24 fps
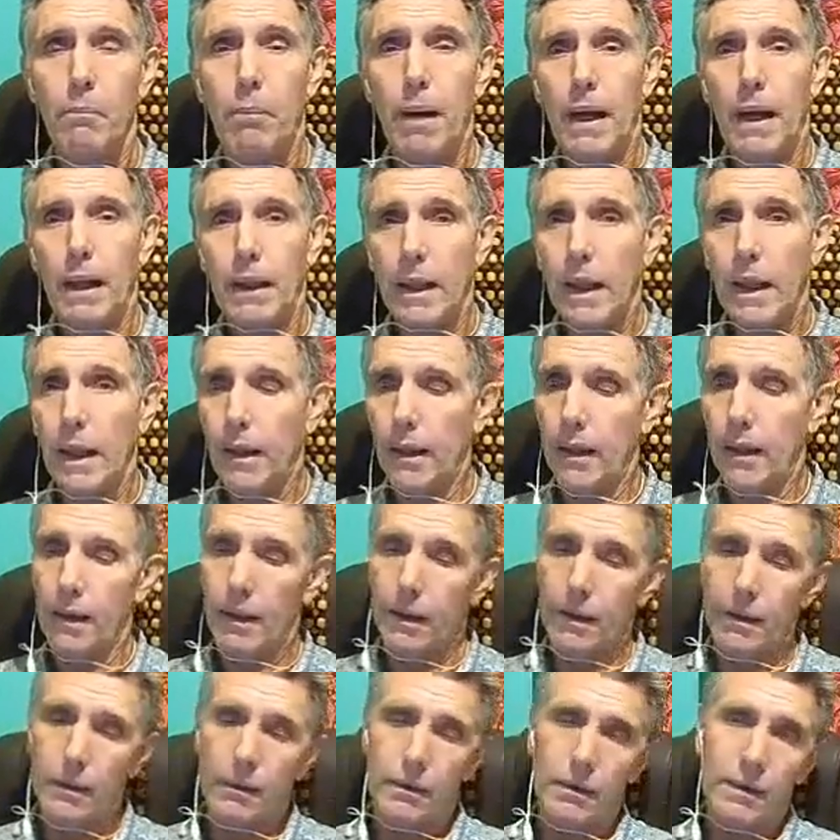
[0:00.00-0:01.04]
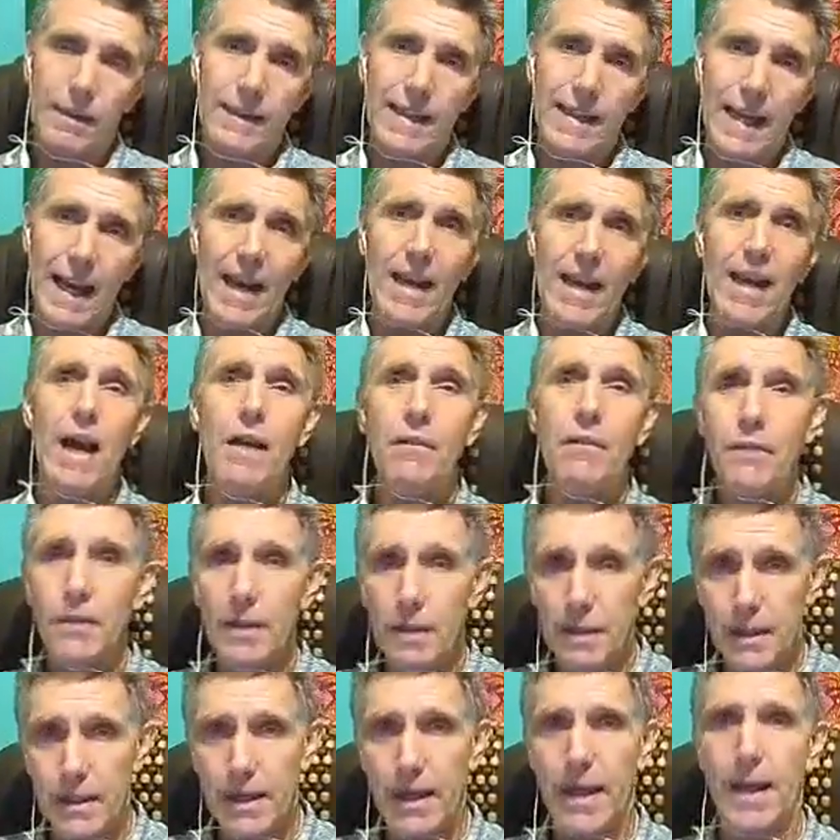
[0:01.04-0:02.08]
But day
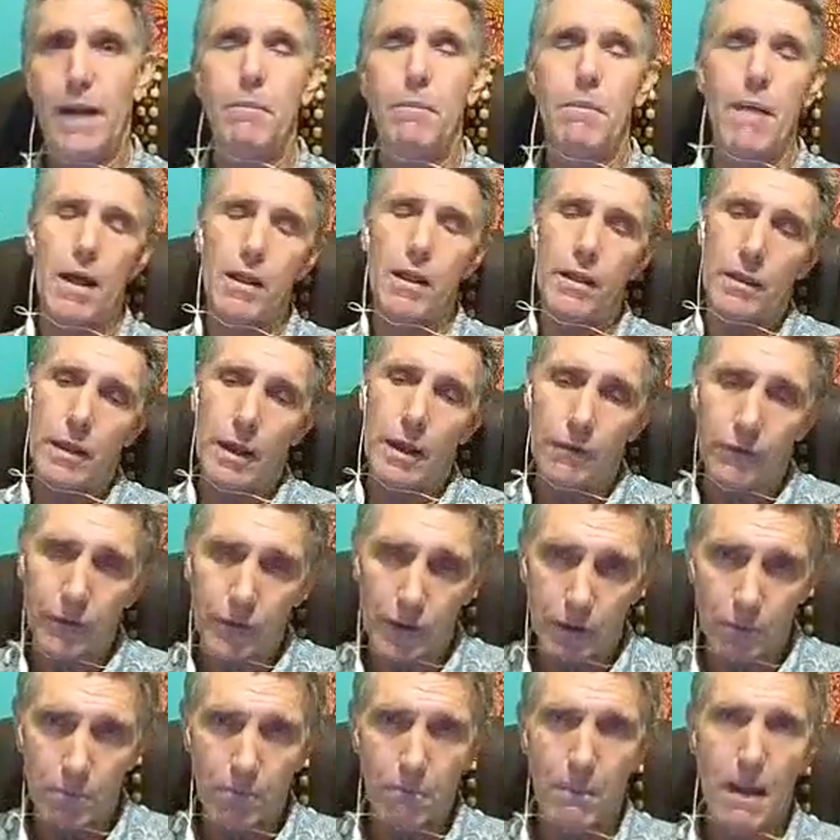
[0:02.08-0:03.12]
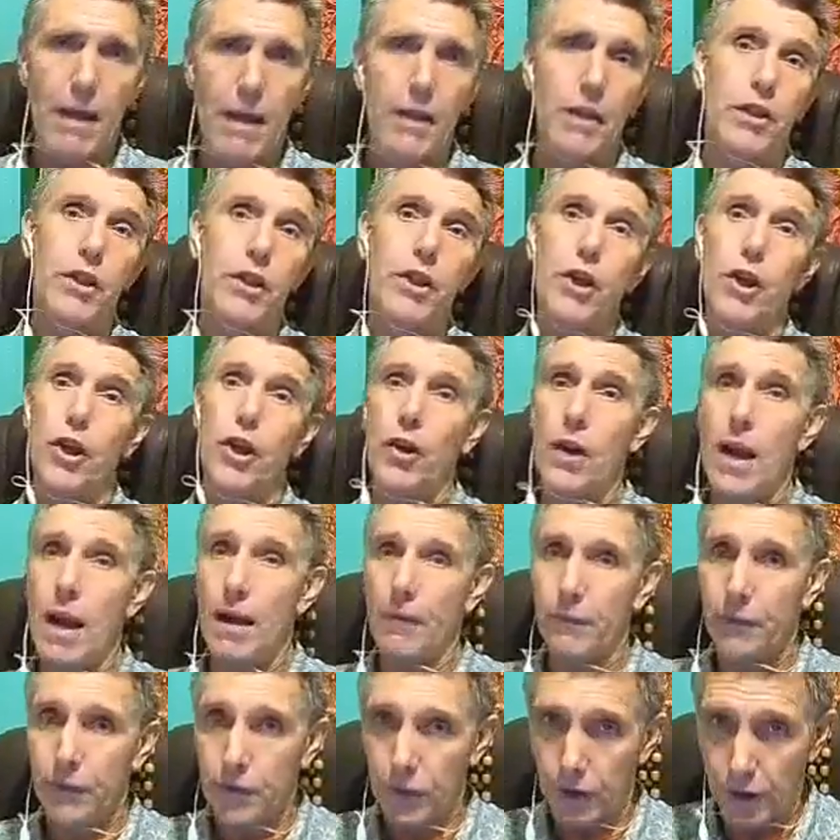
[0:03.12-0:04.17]
after day, month after month, year
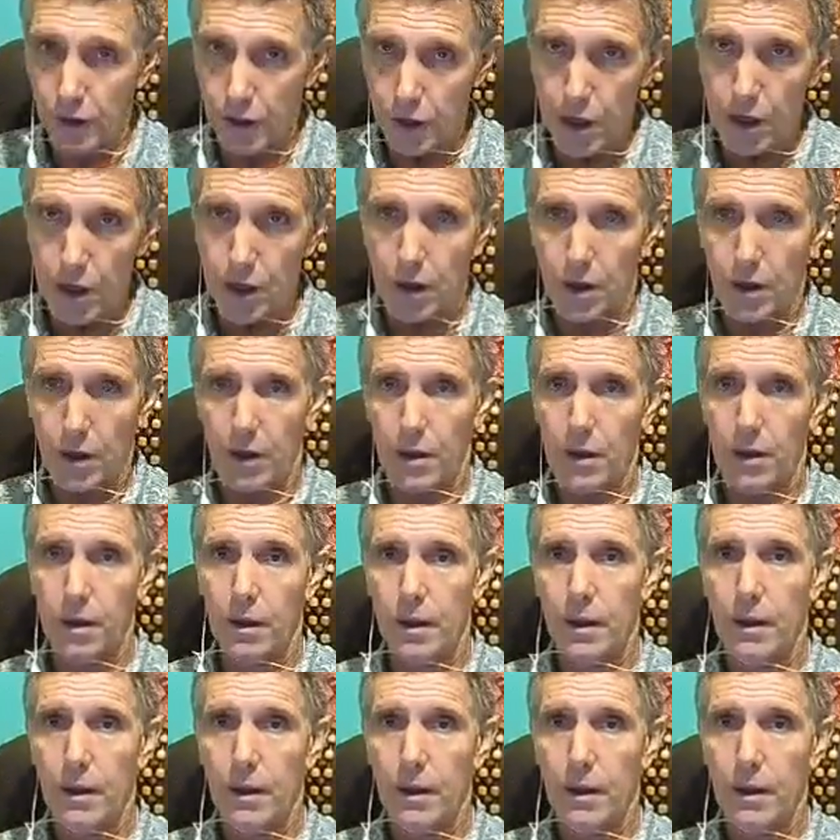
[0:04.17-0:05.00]
after year,